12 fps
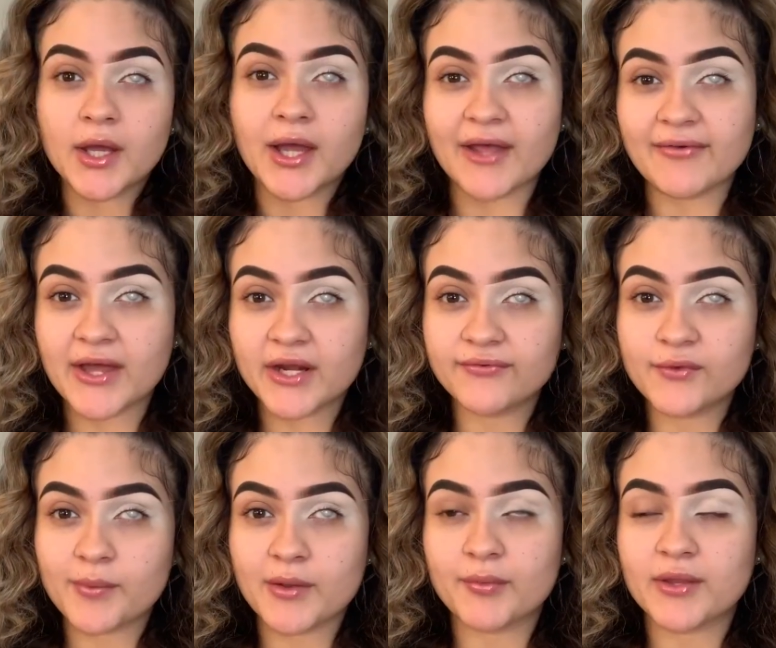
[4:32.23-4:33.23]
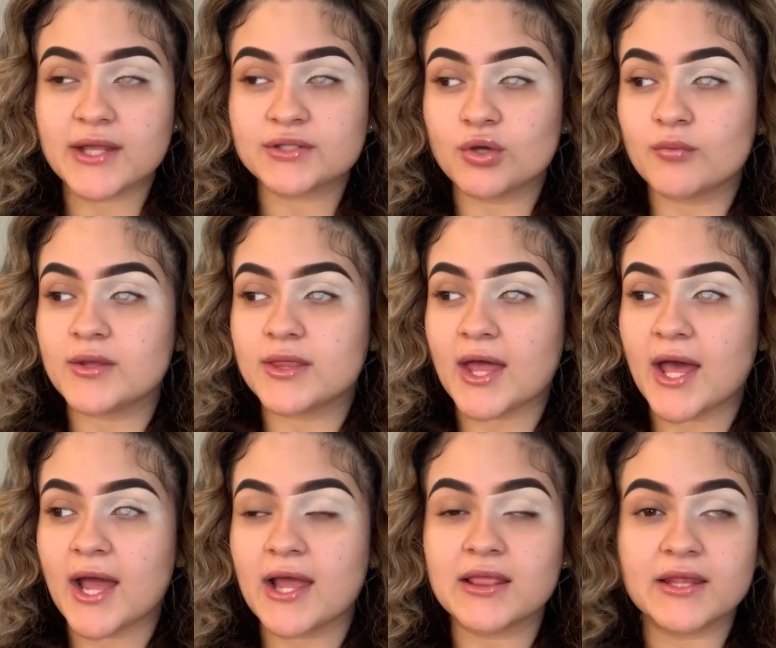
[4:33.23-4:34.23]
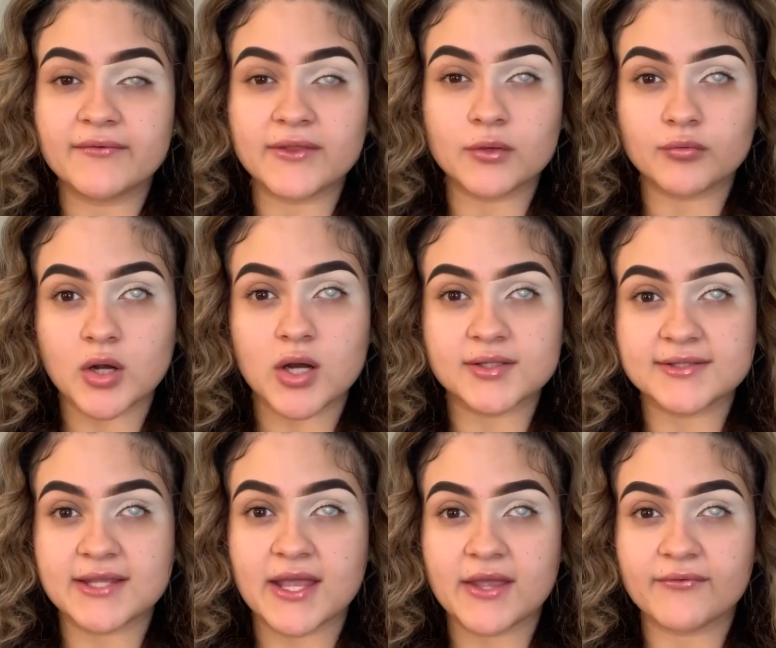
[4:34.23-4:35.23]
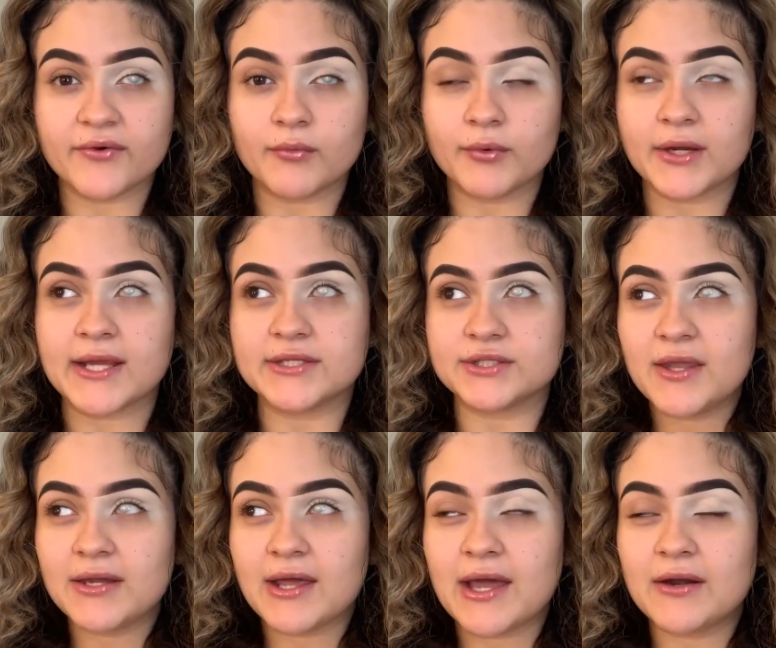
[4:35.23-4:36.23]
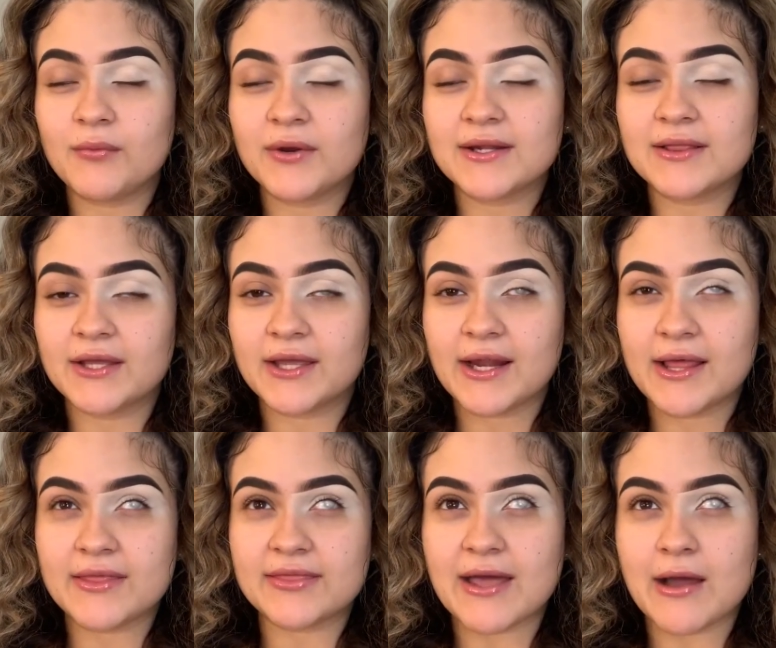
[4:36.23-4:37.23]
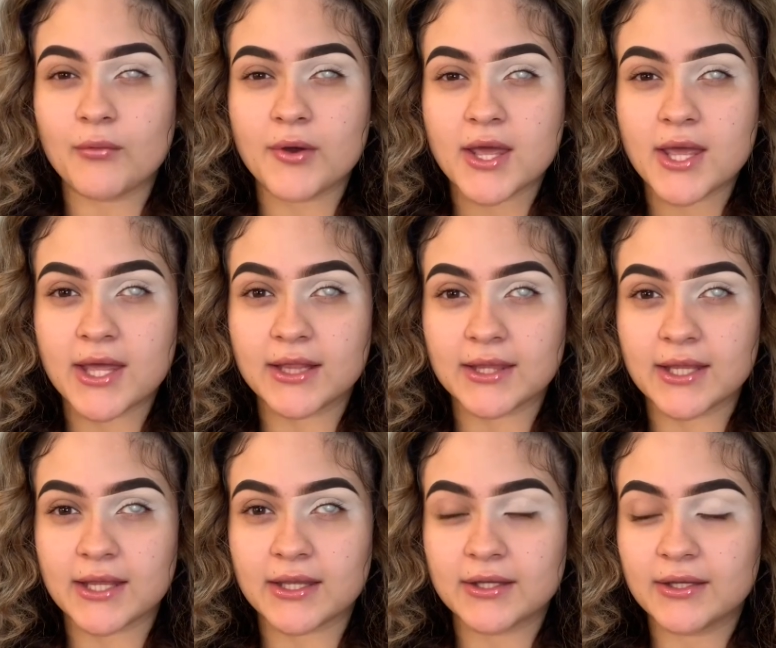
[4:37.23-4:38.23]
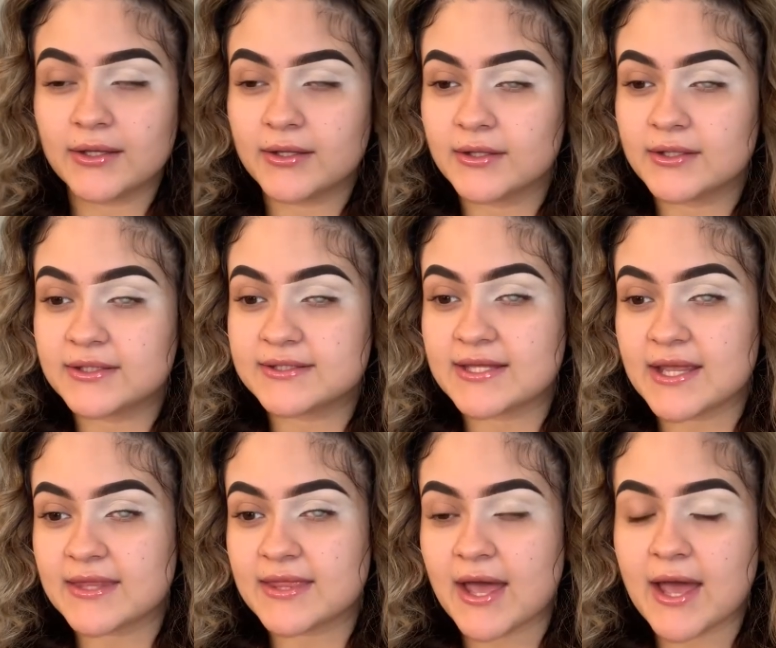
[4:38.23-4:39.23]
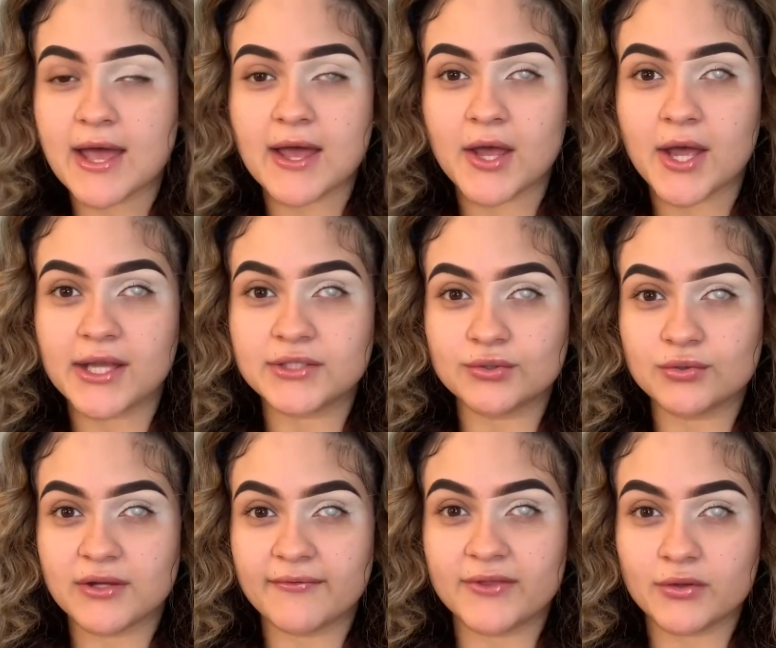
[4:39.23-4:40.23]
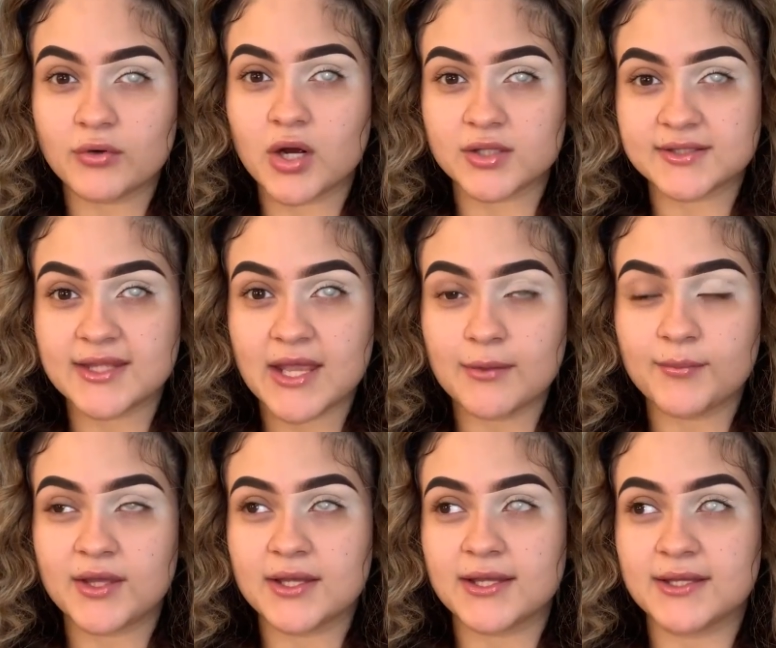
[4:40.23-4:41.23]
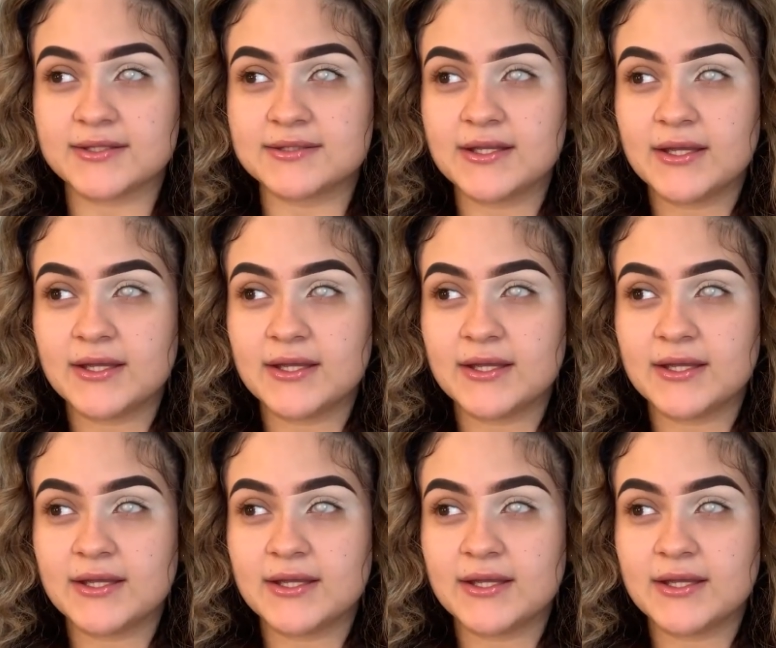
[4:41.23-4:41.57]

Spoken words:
I've had a few people that told me that I live in the wrong state for what I do, and I don't want to look at it in that way and like say that I do live in the wrong state, because